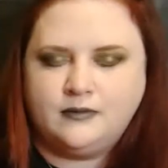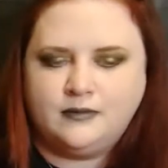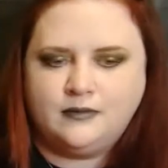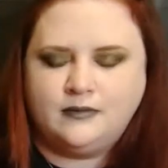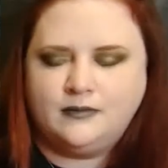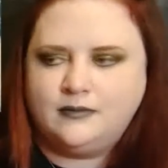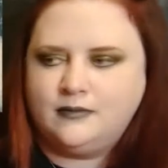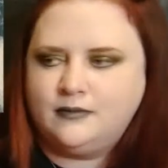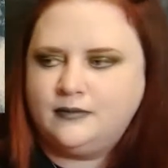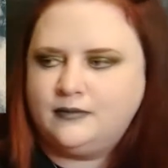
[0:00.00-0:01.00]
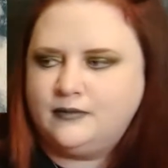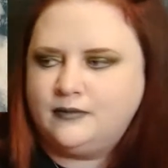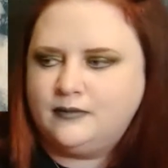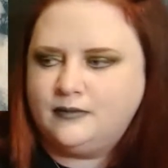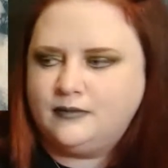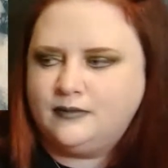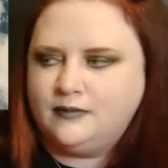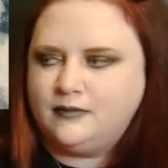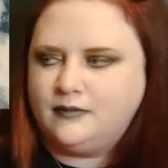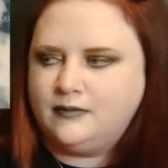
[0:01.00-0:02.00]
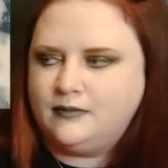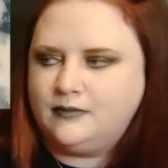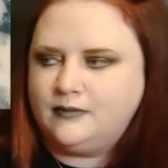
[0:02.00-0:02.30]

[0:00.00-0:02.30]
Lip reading: The person shown says nothing.